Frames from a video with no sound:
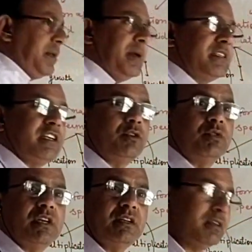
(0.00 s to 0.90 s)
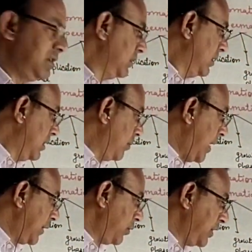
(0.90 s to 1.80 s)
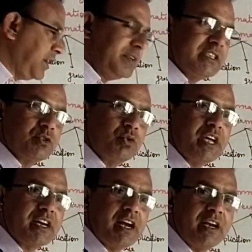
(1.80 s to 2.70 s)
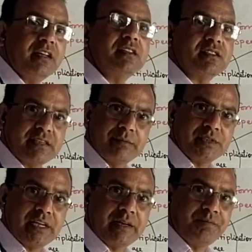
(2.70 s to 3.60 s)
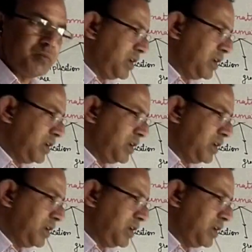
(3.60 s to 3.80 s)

remains into the mitotic division, so they are called stem cells.